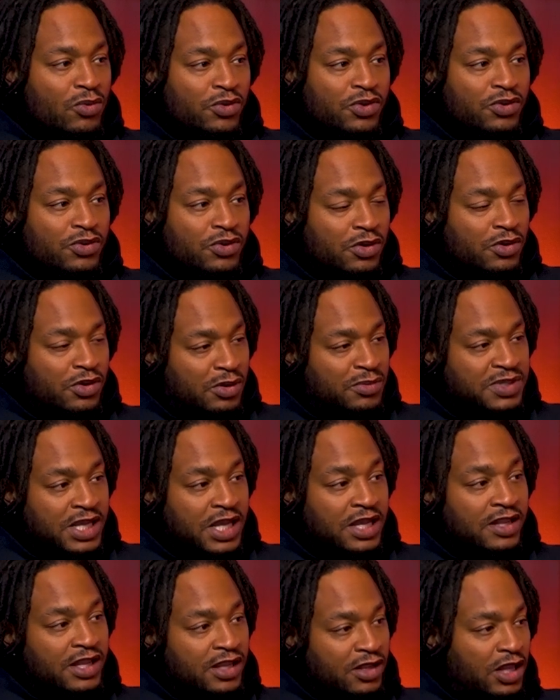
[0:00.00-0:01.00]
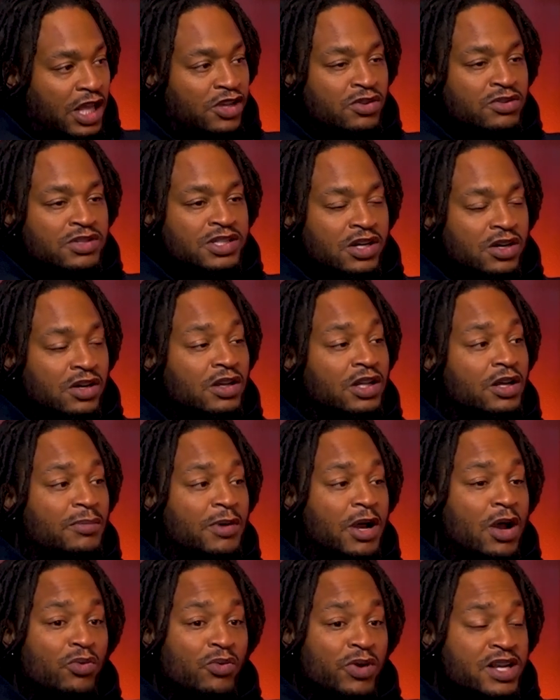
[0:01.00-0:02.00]
You know what I'm saying? Like you said earlier
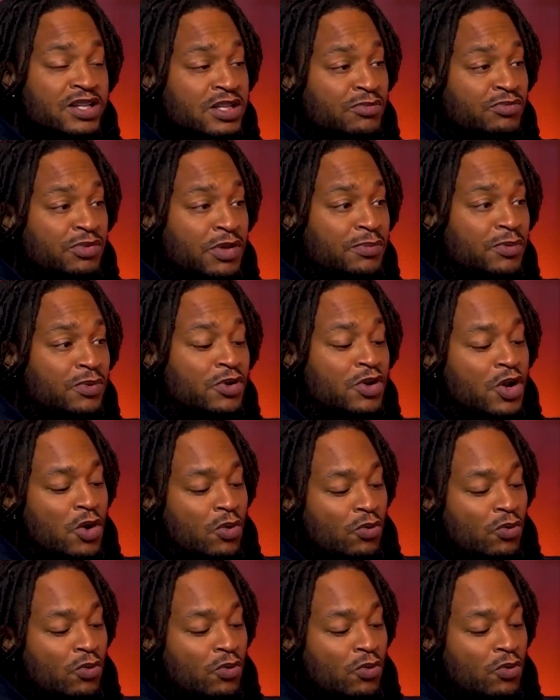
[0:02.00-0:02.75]
about resting people.